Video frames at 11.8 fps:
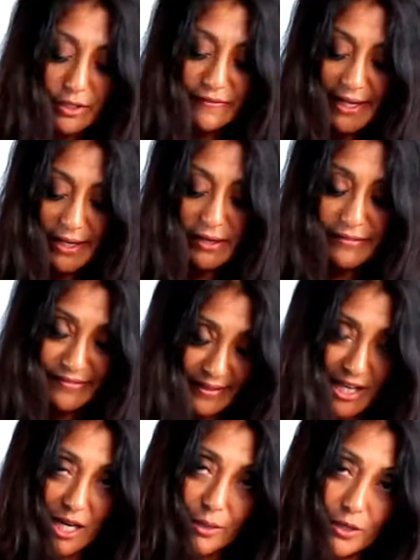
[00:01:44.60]
you've had enough
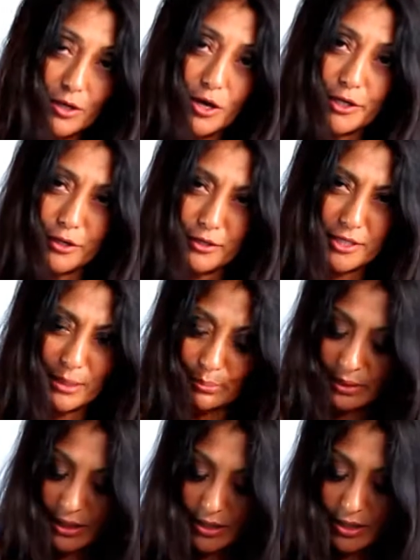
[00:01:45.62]
flour on your
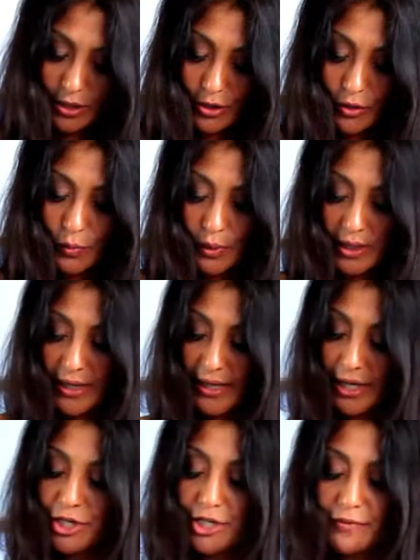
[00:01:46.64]
dumpling dough when it
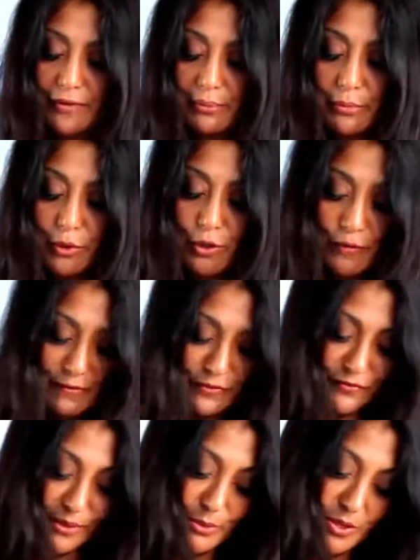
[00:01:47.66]
actually removes
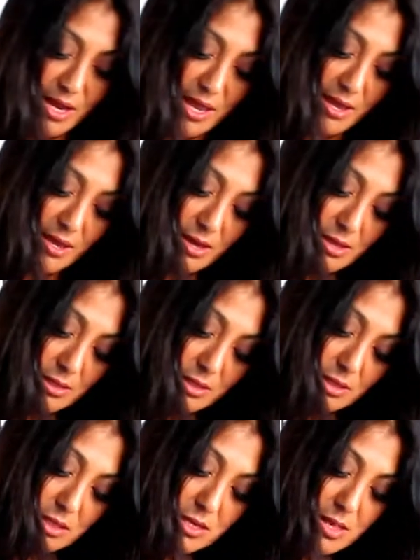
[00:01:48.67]
from your
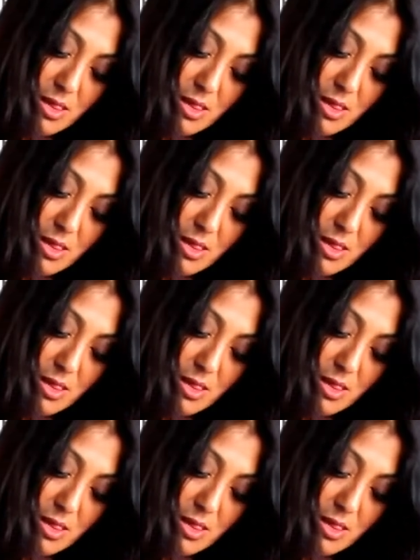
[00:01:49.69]
hands